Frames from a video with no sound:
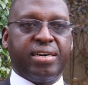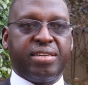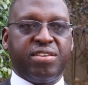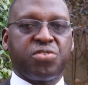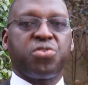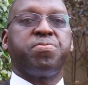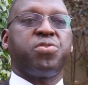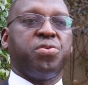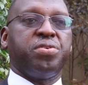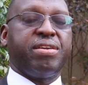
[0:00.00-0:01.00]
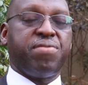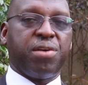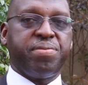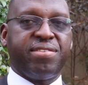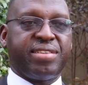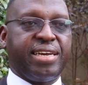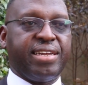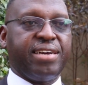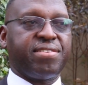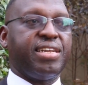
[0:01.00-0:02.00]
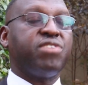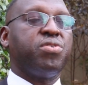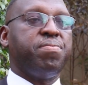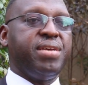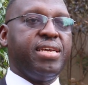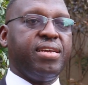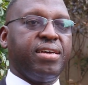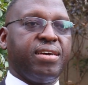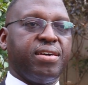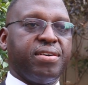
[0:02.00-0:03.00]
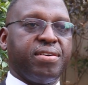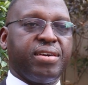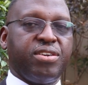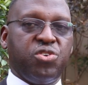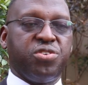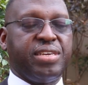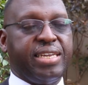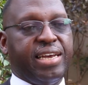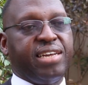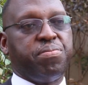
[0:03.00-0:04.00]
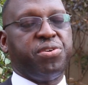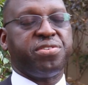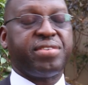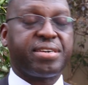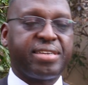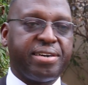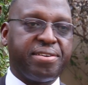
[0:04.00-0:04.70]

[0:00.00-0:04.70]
this group to develop these standards that will be used in the NPO sector.